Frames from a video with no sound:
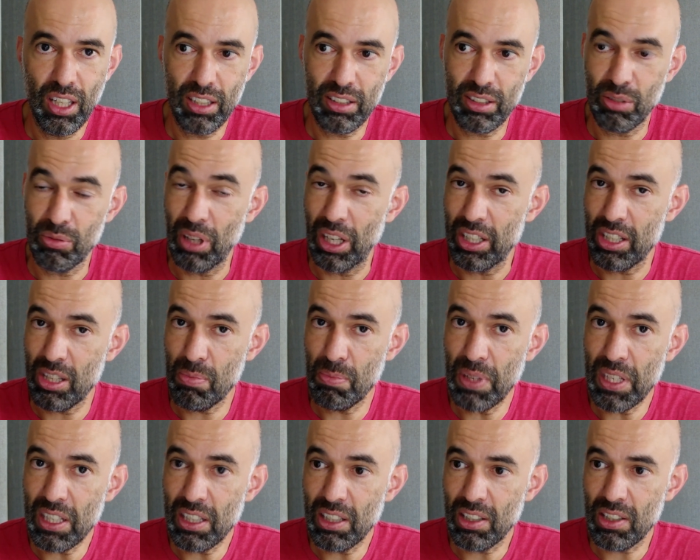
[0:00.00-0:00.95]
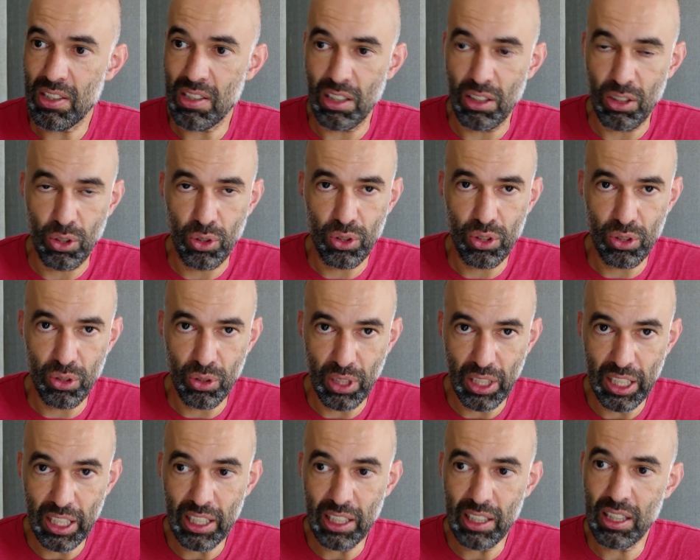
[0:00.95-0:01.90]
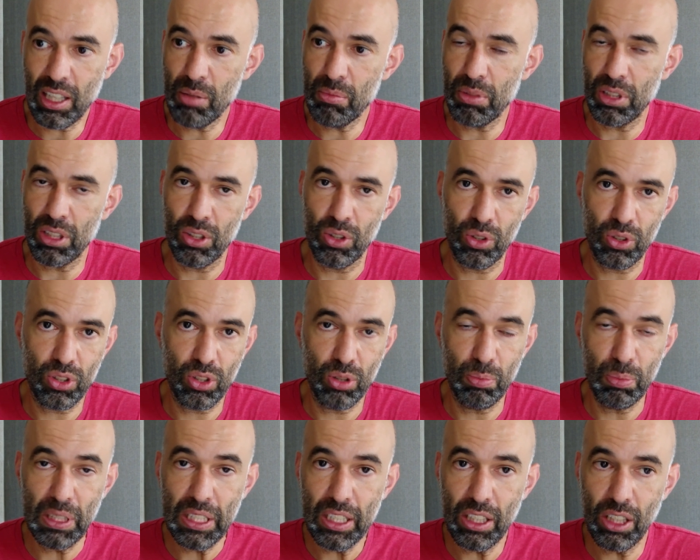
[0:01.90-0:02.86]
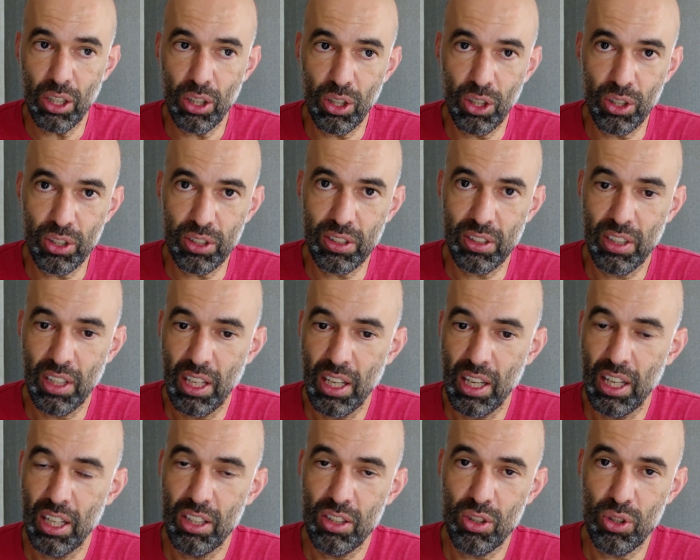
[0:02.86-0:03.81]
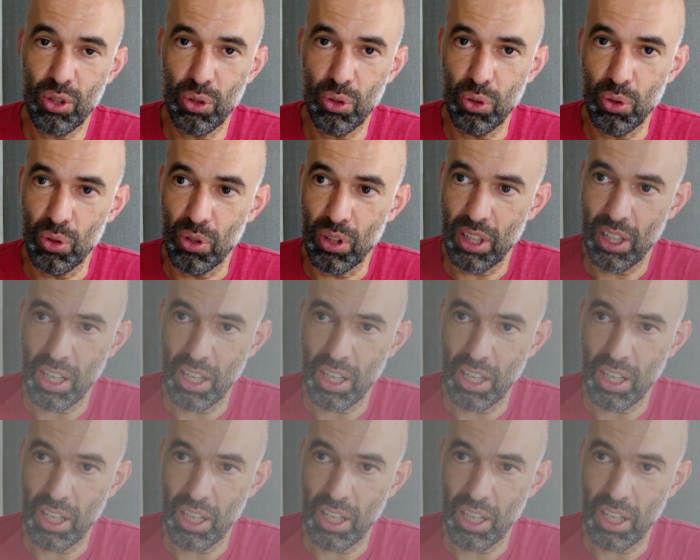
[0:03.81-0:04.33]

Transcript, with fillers: the right speakers in order to hear them, in order to be heard, to